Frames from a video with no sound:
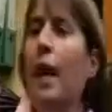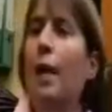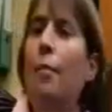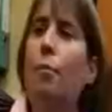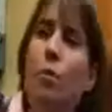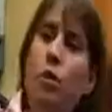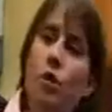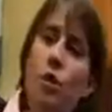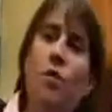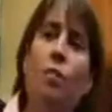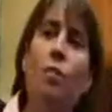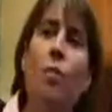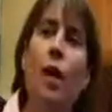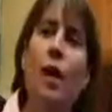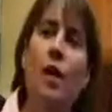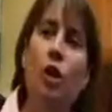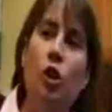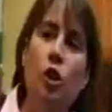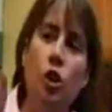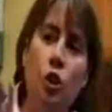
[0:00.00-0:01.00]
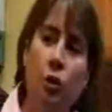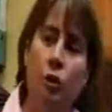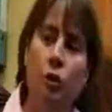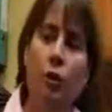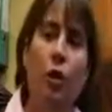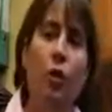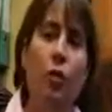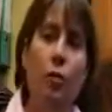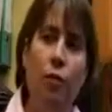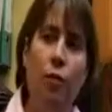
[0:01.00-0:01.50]
That must have made you
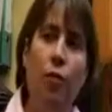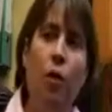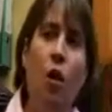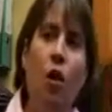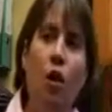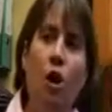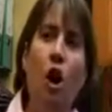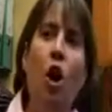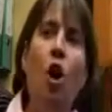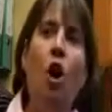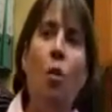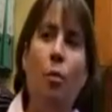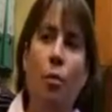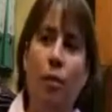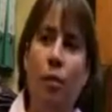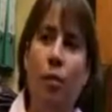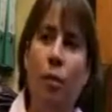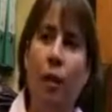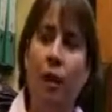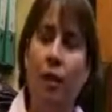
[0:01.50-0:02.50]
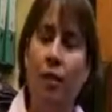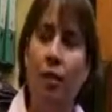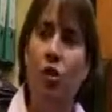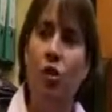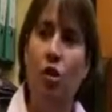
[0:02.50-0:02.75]
feel far calmer about the